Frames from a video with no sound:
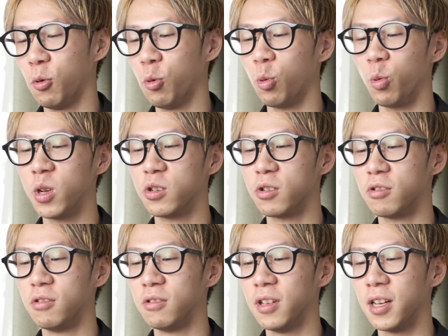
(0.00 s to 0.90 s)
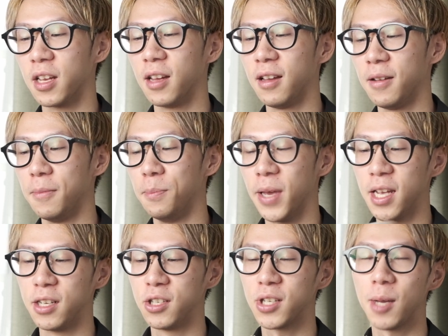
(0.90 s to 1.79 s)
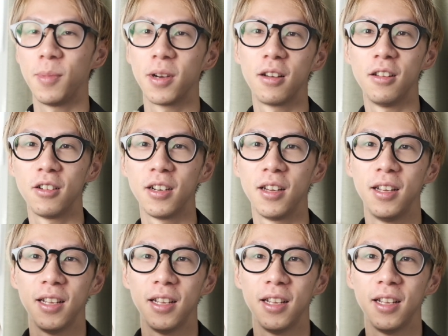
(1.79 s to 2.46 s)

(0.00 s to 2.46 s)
original like beige type of color.